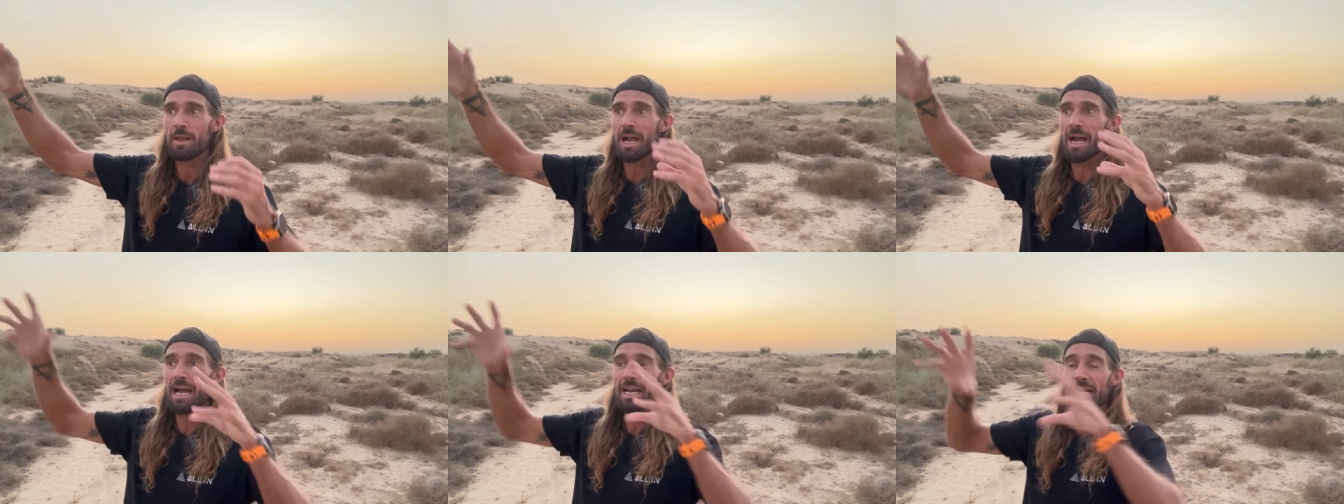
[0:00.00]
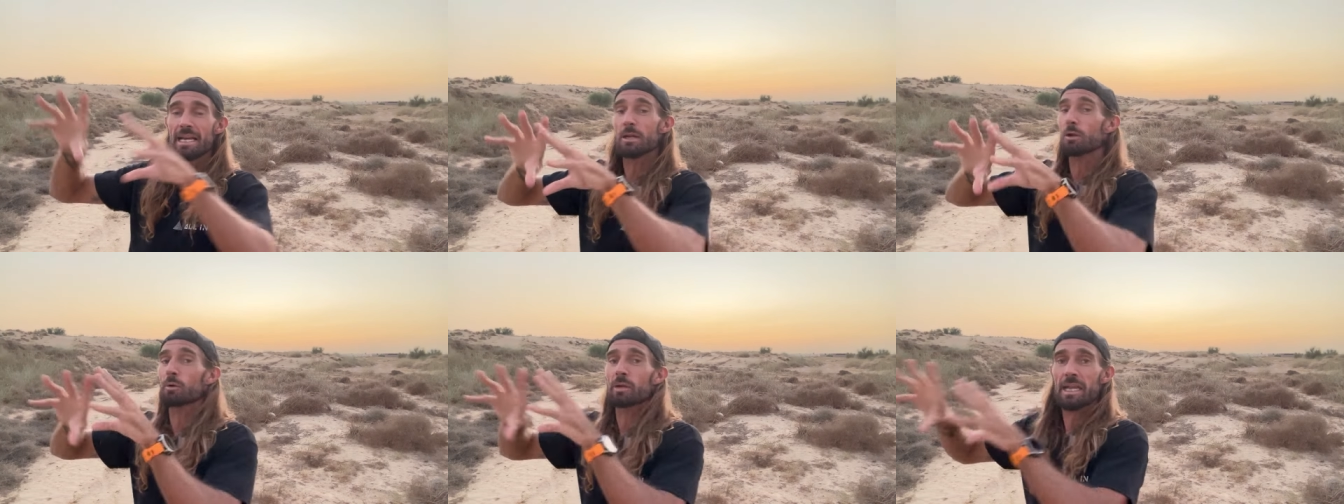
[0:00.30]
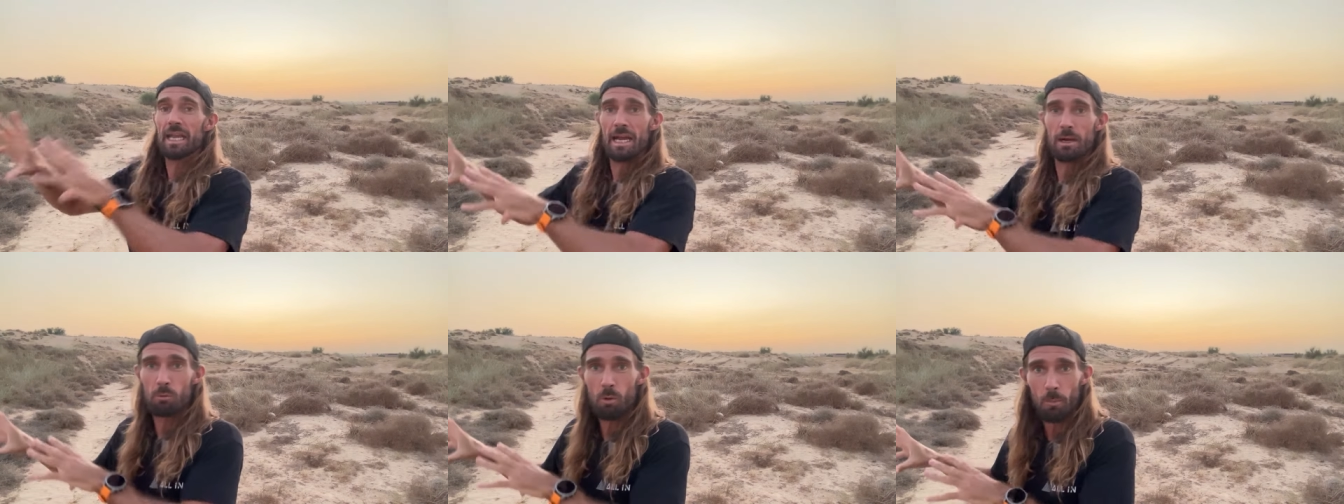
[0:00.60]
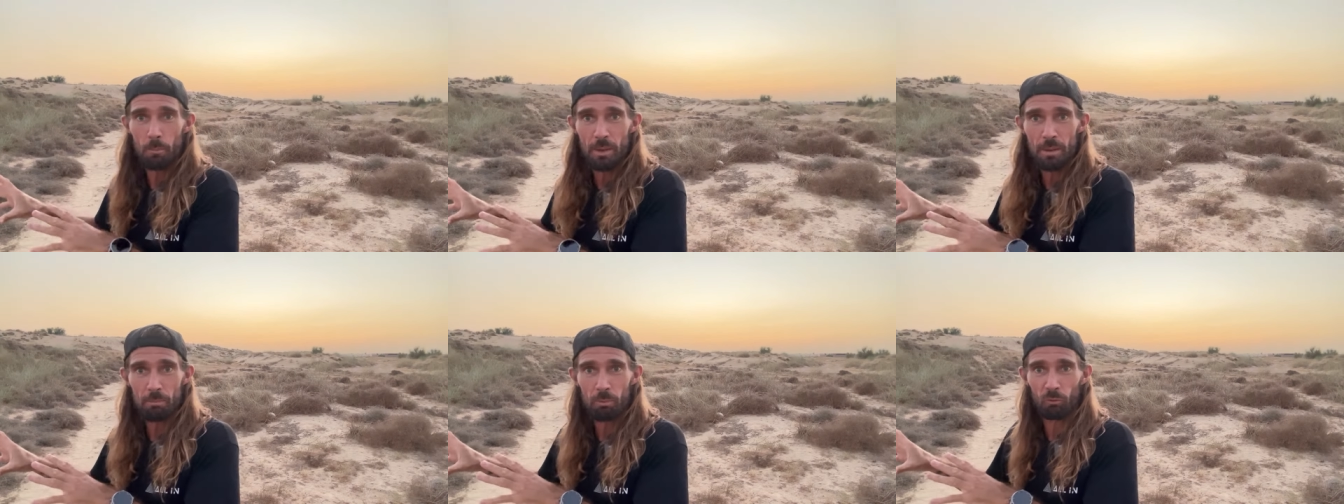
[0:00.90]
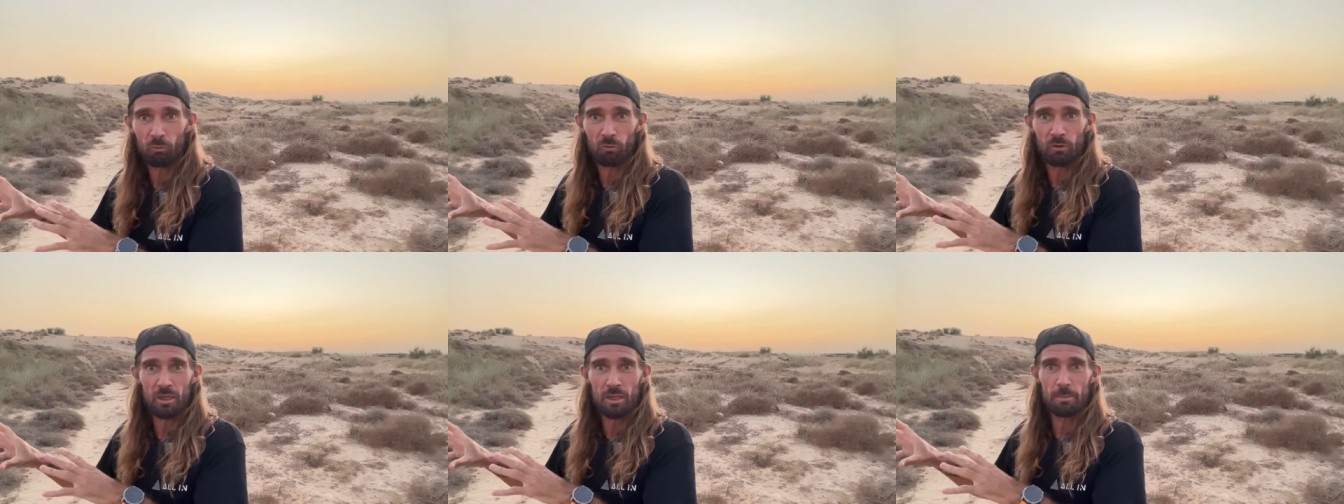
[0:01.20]
And I don't care what people
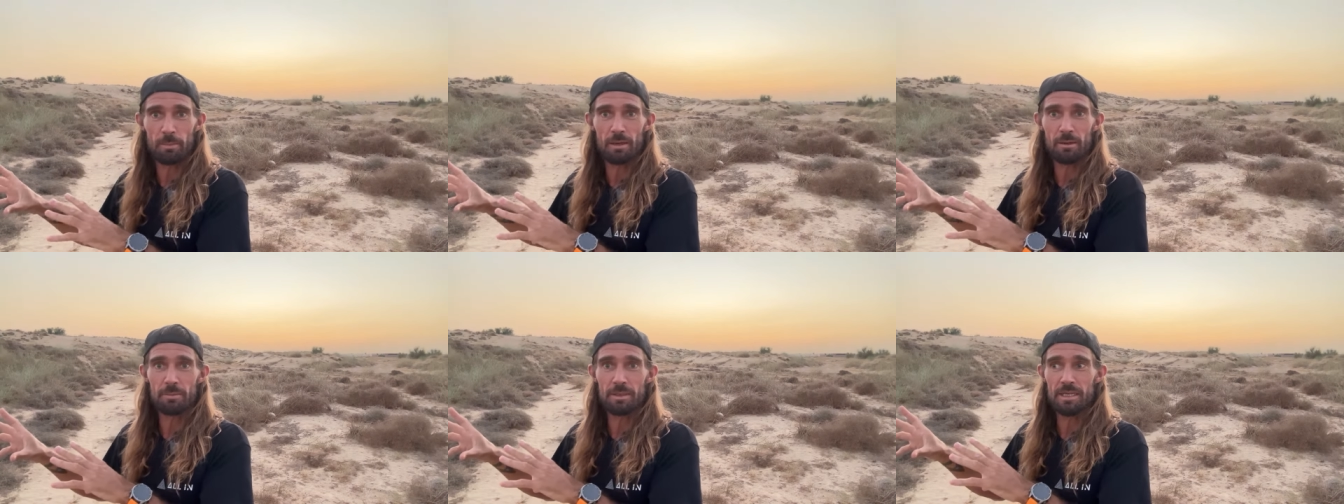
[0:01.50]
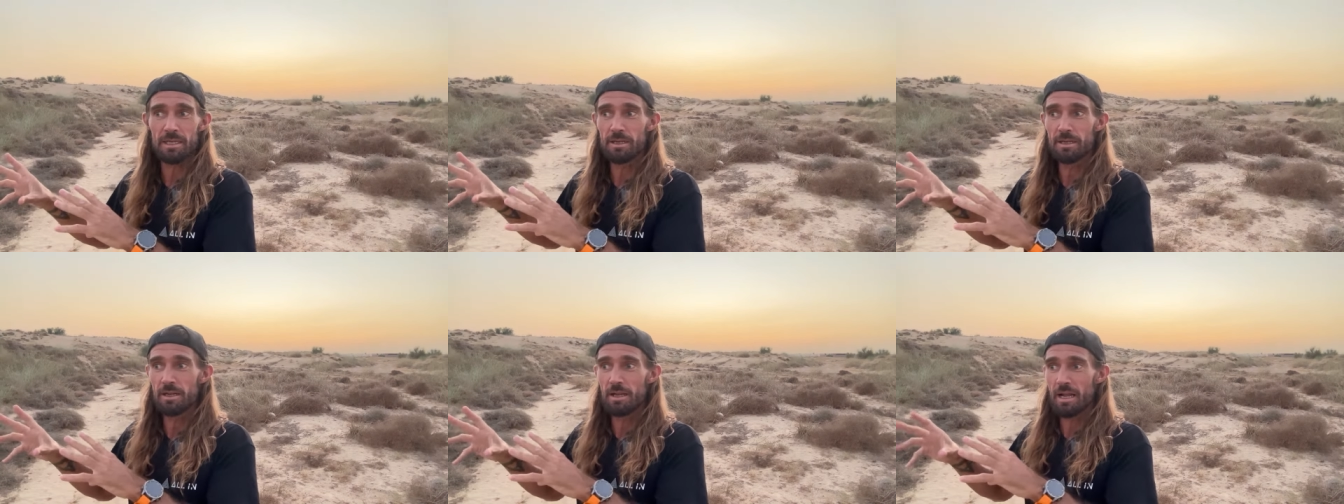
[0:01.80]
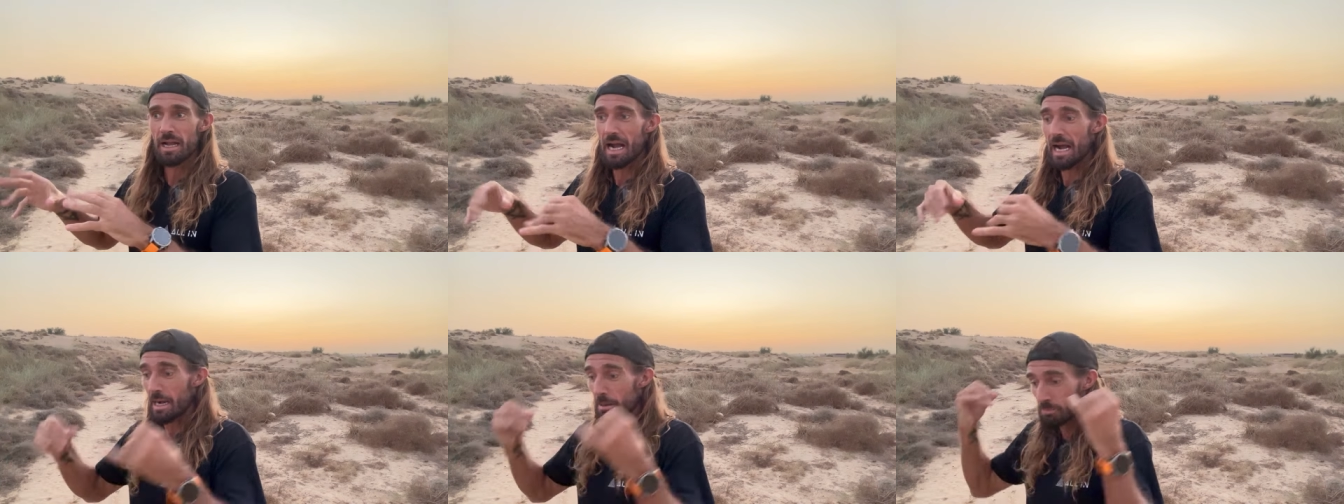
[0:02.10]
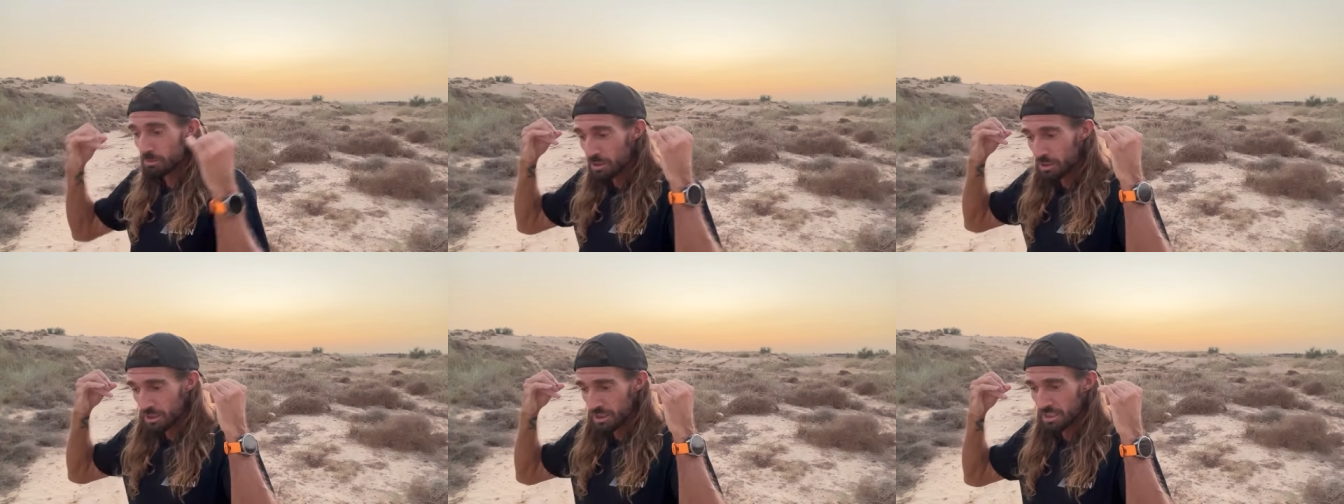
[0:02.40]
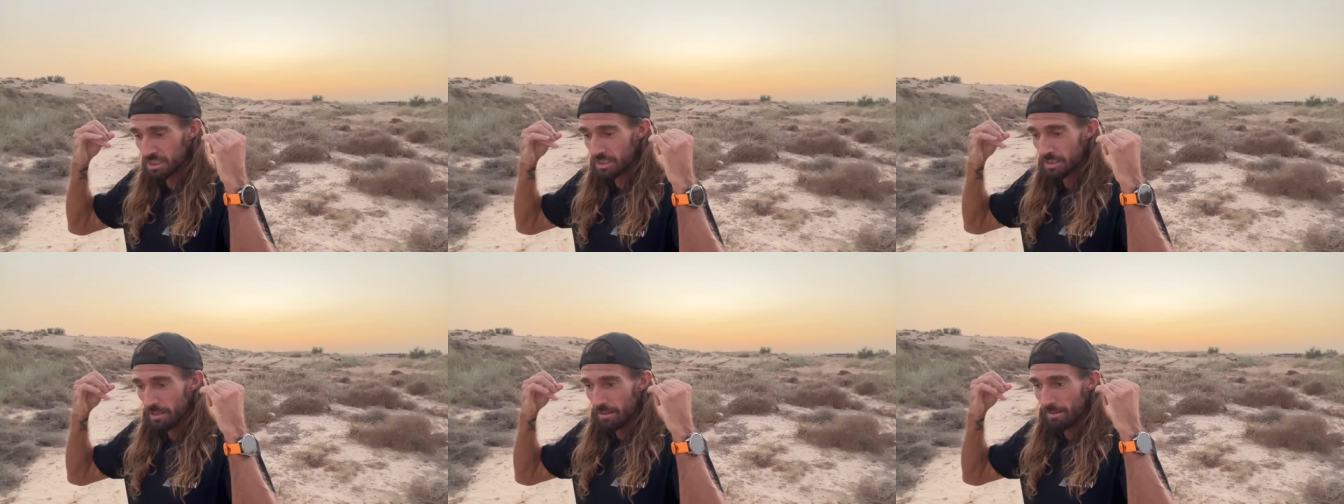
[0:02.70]
think about me. I'm just